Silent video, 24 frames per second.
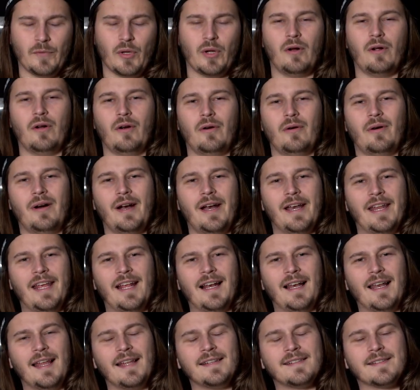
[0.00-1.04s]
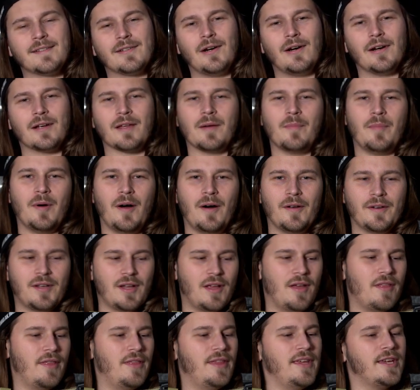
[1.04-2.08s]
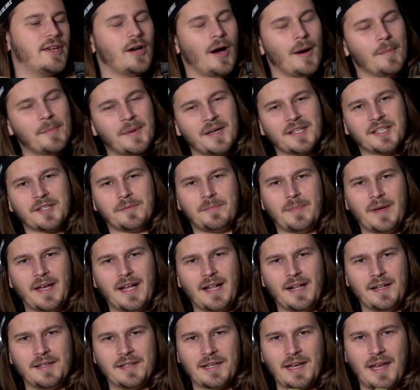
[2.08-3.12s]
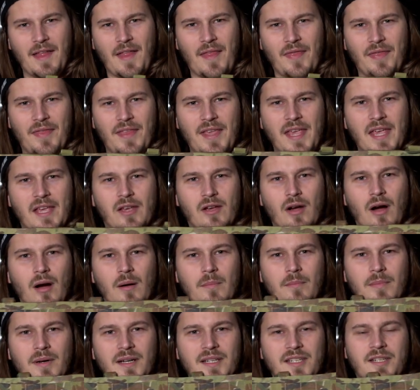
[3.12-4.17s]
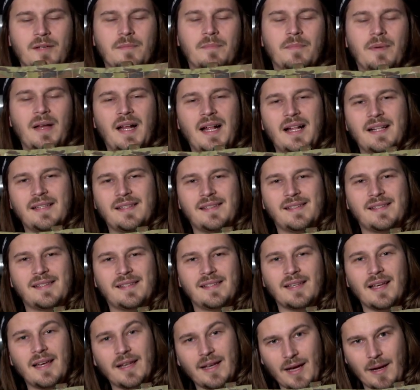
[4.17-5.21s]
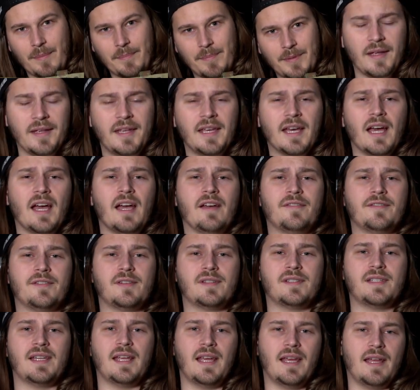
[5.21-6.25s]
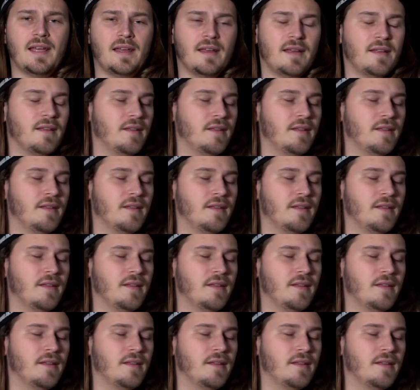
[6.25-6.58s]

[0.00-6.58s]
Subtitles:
Alrighty, let's talk about the combat belt and the combat belt setup. Here I have to say,